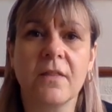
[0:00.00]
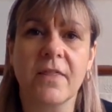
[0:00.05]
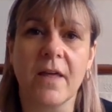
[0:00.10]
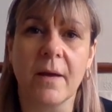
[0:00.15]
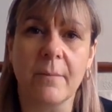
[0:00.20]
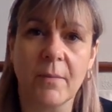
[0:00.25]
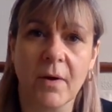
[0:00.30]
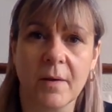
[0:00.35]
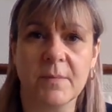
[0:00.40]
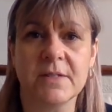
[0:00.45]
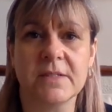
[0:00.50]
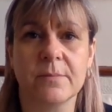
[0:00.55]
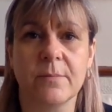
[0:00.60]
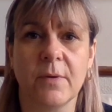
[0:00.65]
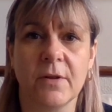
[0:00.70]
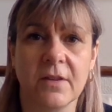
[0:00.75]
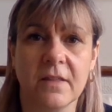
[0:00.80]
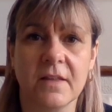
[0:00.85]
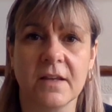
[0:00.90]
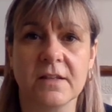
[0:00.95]
There might be some
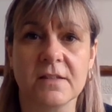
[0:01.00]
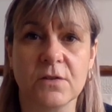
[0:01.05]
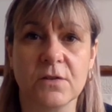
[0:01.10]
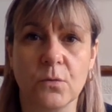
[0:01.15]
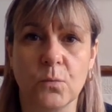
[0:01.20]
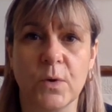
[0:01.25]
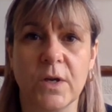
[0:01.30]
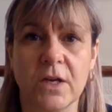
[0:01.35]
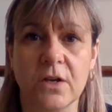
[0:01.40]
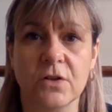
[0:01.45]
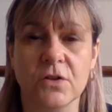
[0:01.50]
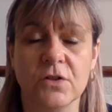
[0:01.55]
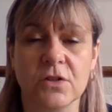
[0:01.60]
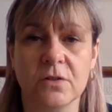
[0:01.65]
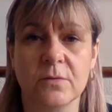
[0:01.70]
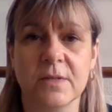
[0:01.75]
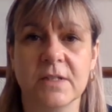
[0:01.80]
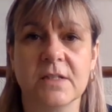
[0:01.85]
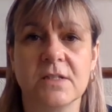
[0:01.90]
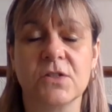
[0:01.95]
other things that we can
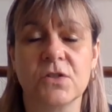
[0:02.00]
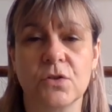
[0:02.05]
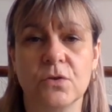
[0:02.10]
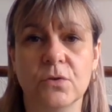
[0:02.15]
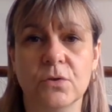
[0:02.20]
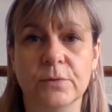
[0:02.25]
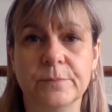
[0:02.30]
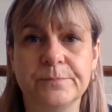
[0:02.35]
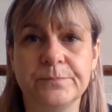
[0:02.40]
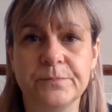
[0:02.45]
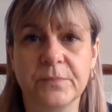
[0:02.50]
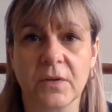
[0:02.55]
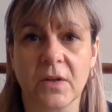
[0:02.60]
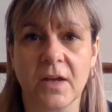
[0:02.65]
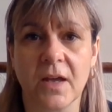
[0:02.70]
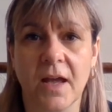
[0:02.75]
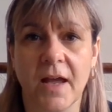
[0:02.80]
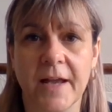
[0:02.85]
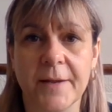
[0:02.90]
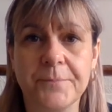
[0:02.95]
do in school,
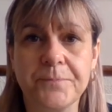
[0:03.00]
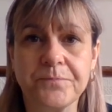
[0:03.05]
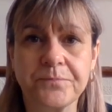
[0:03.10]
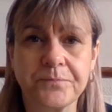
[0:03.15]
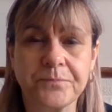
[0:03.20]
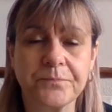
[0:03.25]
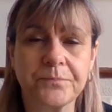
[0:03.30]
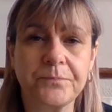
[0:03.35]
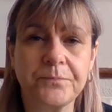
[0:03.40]
okay?